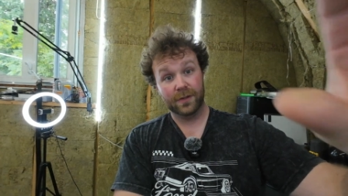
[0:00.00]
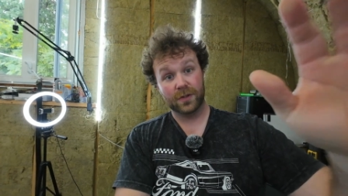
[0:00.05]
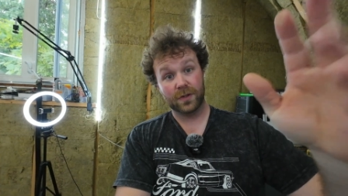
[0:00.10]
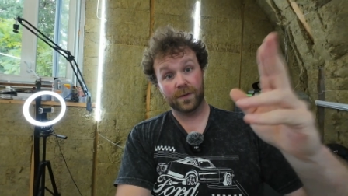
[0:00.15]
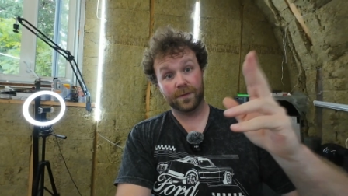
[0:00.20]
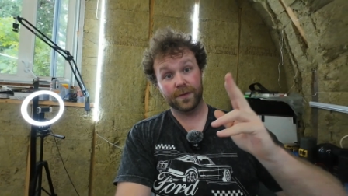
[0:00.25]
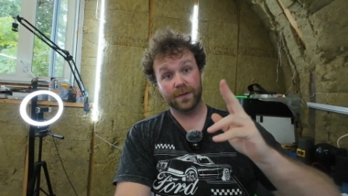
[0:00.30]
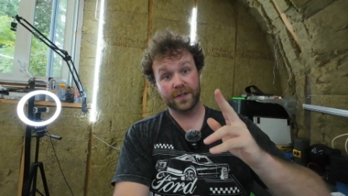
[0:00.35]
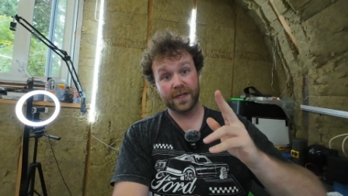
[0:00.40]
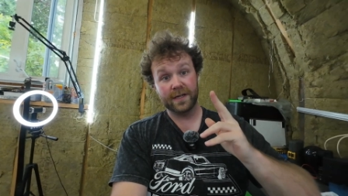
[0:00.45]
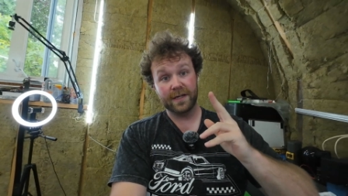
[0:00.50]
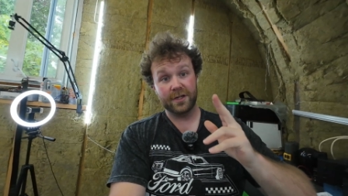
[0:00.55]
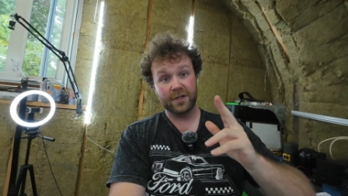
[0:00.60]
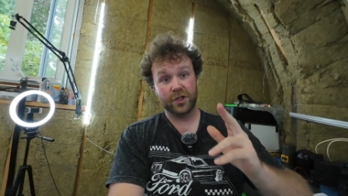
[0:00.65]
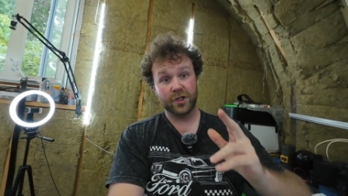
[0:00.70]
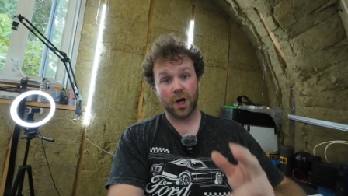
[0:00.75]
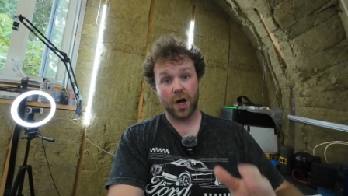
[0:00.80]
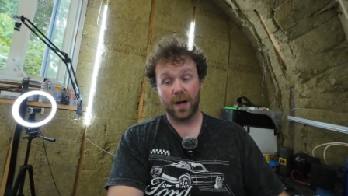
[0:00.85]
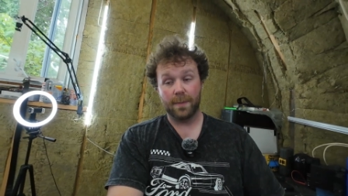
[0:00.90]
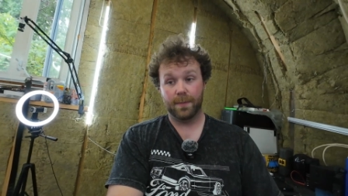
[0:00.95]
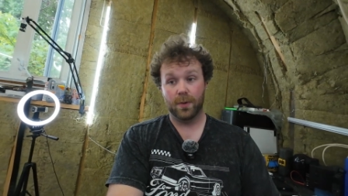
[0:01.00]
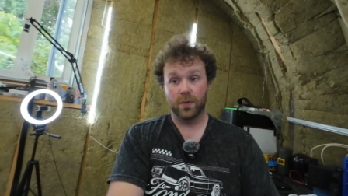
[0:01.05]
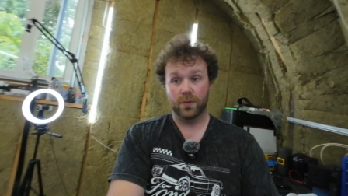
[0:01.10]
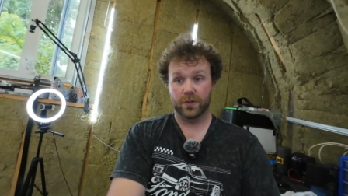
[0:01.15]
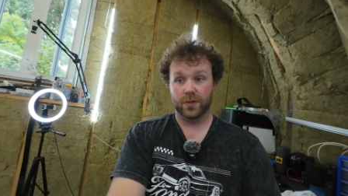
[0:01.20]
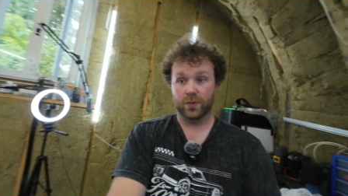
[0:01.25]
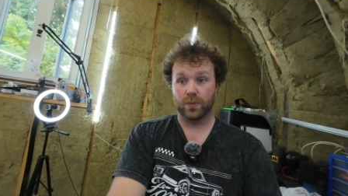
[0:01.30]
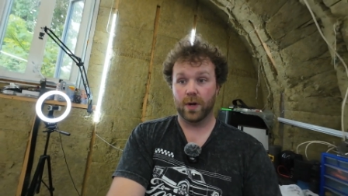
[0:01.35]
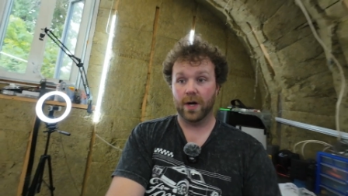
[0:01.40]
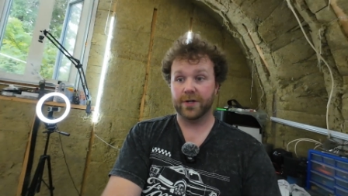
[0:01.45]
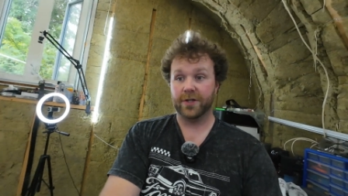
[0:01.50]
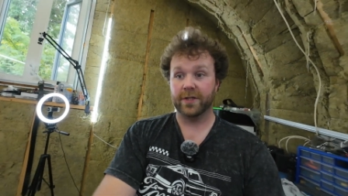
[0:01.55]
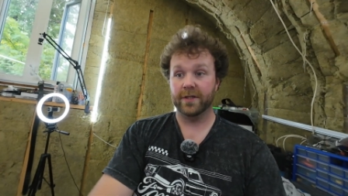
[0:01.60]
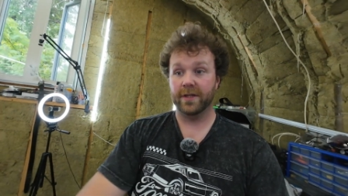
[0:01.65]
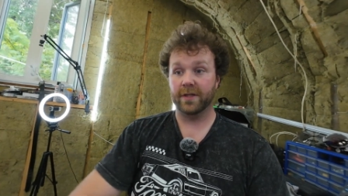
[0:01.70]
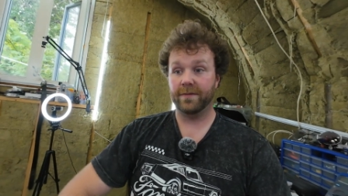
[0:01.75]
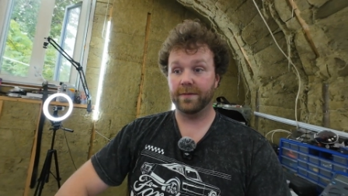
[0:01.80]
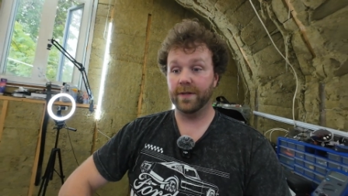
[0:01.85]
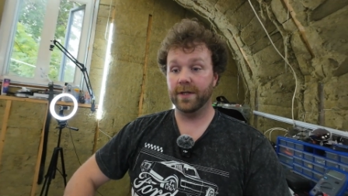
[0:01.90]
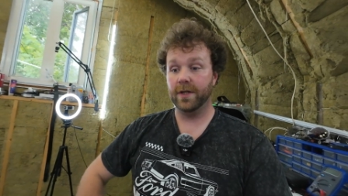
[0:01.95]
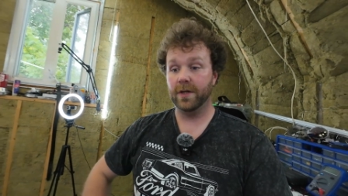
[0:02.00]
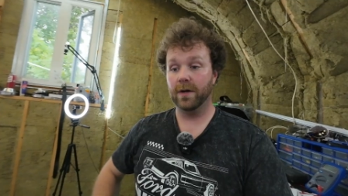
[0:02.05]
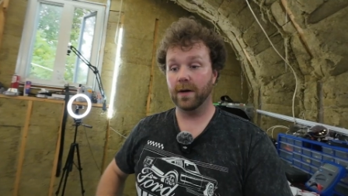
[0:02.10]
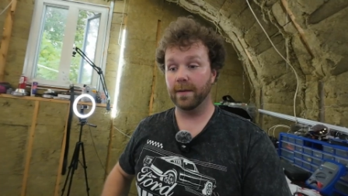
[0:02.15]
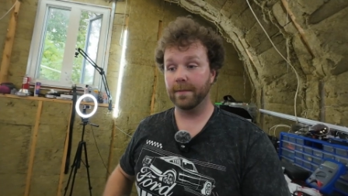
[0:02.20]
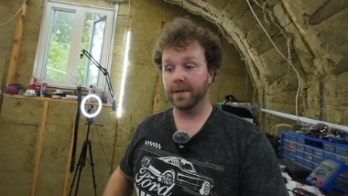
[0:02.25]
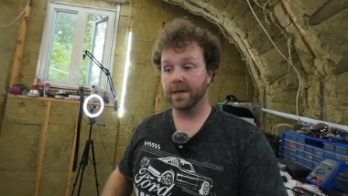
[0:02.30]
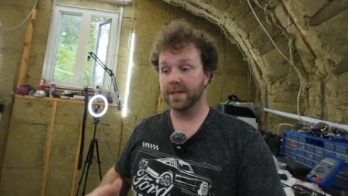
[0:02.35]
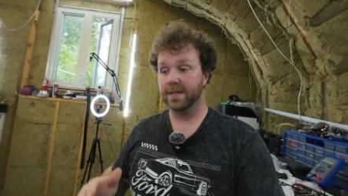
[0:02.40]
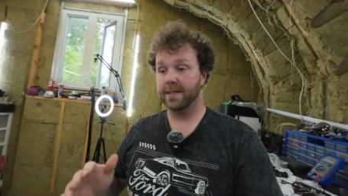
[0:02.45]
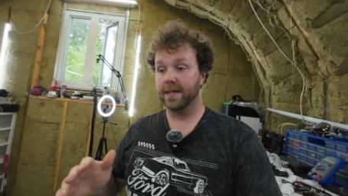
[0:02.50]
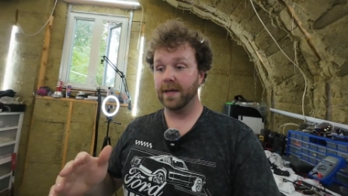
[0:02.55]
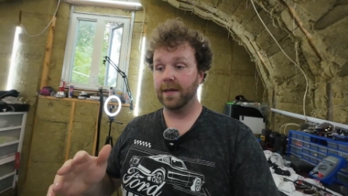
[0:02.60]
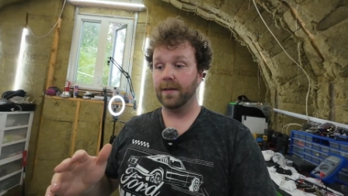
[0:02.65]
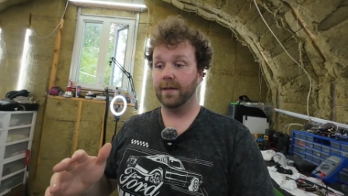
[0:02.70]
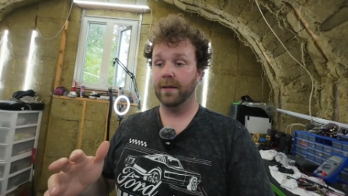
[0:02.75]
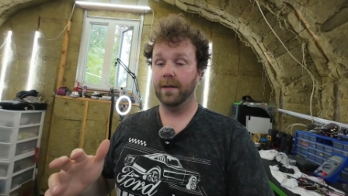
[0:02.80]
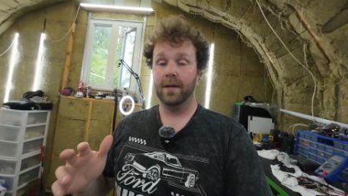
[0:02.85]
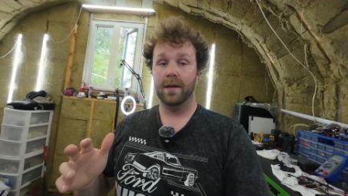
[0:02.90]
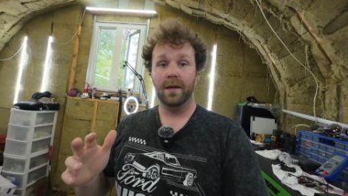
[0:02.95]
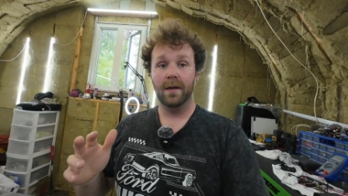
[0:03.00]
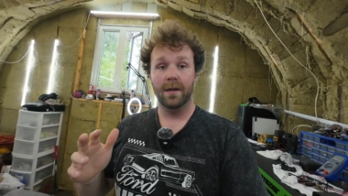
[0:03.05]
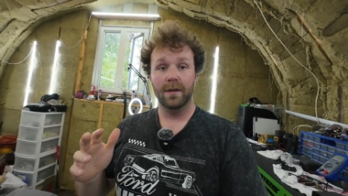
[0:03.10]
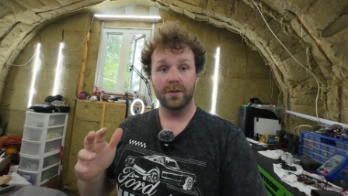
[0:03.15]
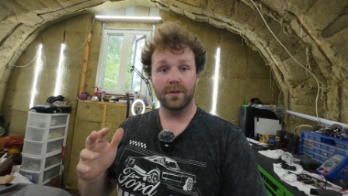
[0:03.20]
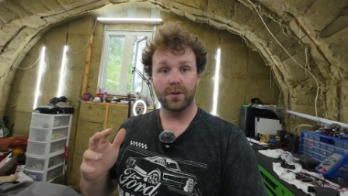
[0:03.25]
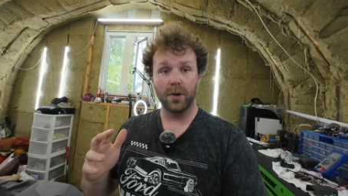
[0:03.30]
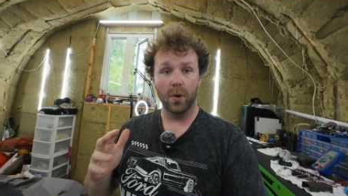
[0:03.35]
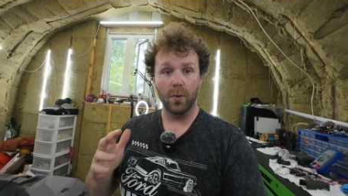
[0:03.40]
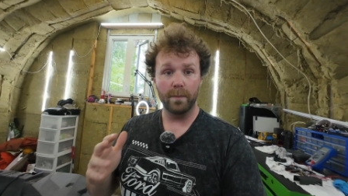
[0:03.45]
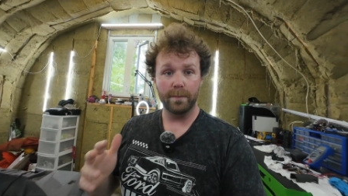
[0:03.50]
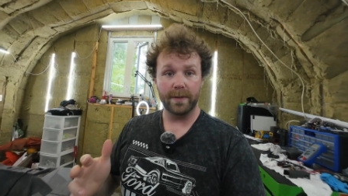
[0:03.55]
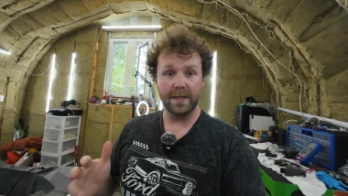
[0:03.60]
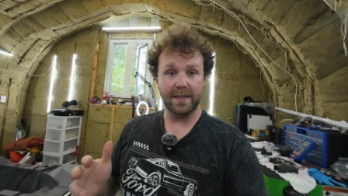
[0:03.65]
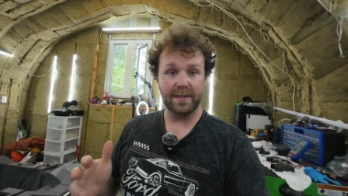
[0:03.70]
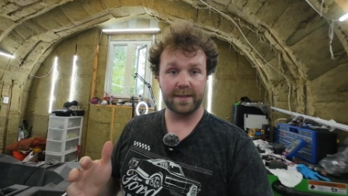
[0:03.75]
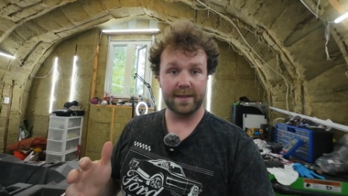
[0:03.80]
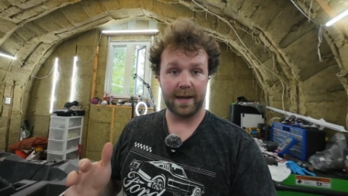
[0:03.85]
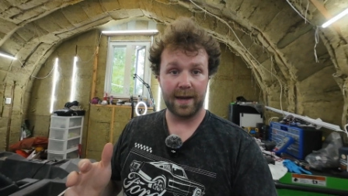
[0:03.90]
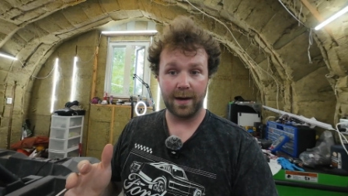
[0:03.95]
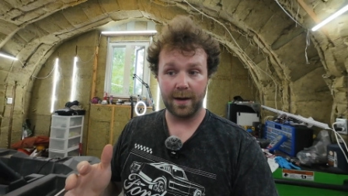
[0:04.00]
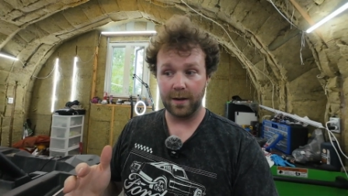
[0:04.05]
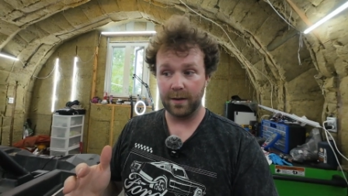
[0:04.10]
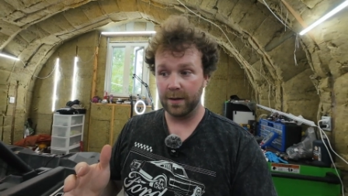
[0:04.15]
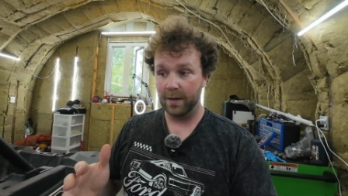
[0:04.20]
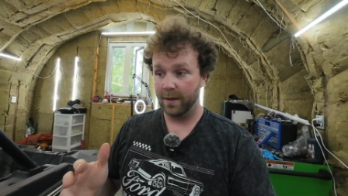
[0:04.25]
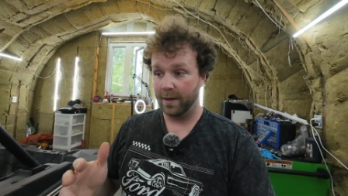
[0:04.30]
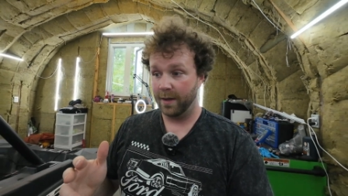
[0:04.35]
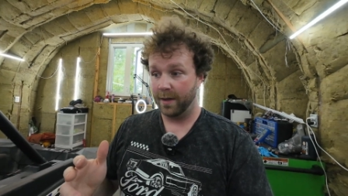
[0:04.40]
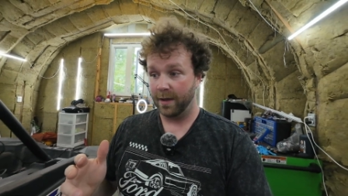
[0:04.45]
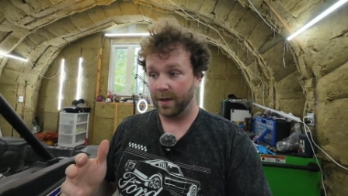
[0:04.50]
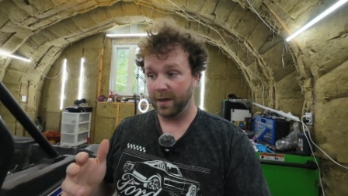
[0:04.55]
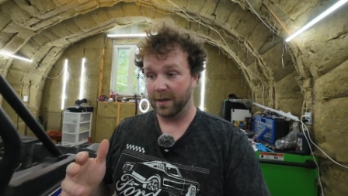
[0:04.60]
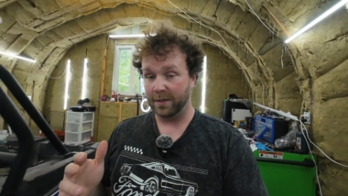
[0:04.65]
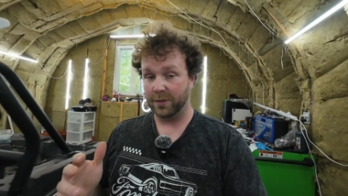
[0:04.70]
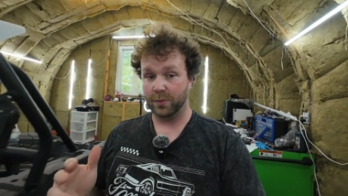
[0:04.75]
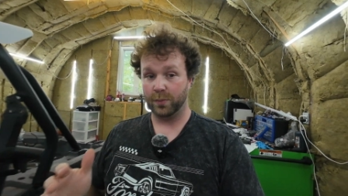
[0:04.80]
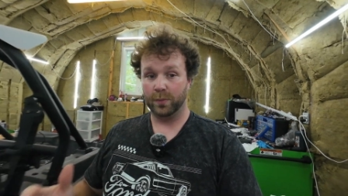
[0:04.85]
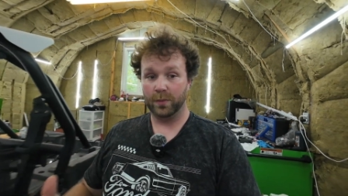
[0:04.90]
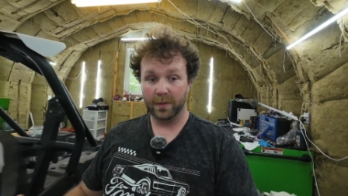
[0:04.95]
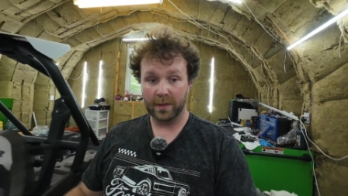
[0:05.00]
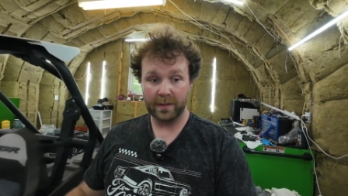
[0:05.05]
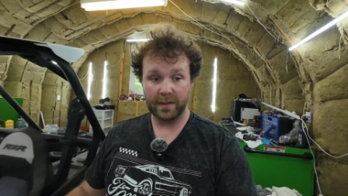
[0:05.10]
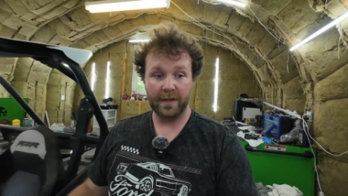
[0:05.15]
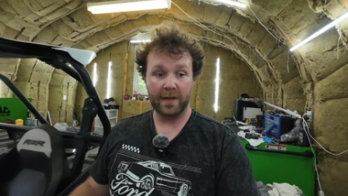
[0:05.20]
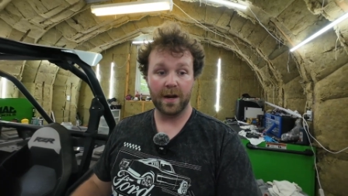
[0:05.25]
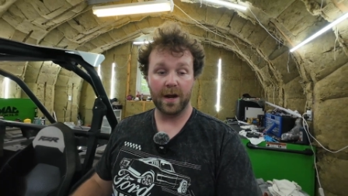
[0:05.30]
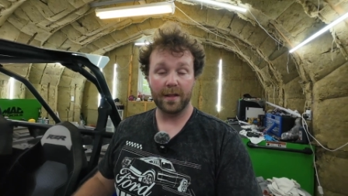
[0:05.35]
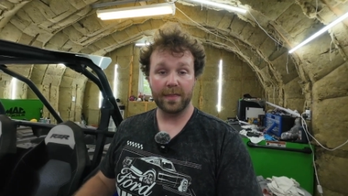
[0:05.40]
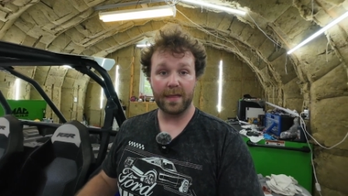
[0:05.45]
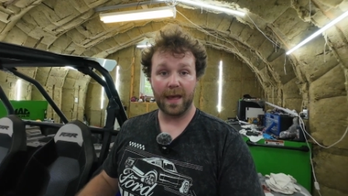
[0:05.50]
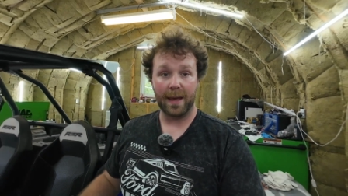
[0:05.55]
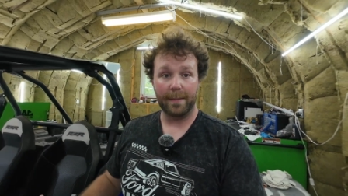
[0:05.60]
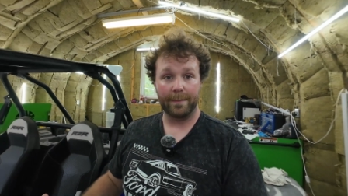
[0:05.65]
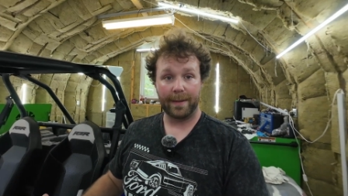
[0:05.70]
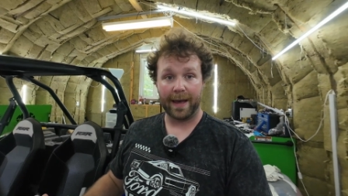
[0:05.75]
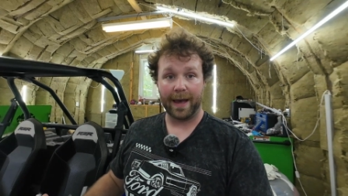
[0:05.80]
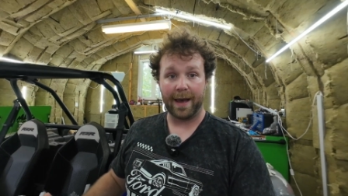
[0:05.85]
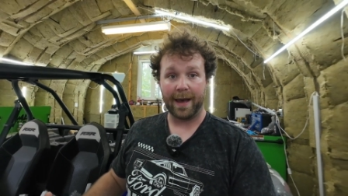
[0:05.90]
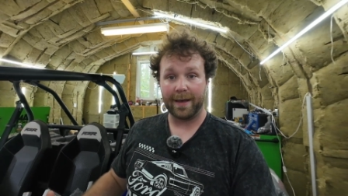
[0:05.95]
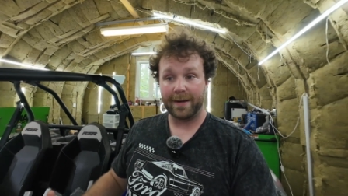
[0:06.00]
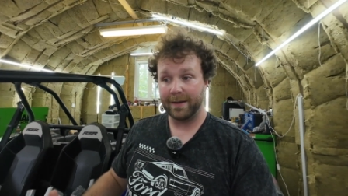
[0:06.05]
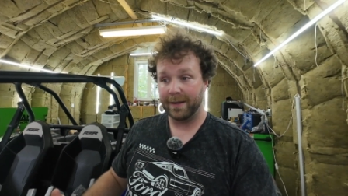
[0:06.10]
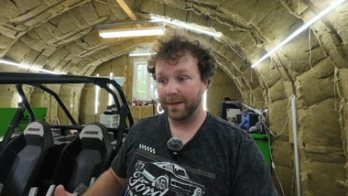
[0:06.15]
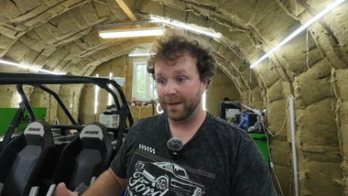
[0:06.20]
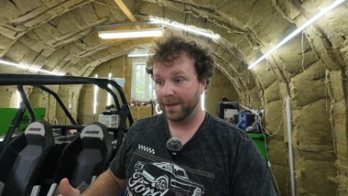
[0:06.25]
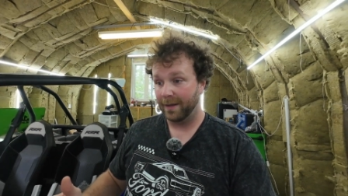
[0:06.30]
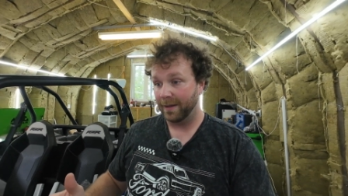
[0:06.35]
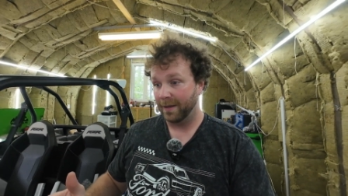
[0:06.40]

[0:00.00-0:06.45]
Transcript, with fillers: So, if there's any shop owners watching this video, I'm going to say don't be scared. It's really not that bad.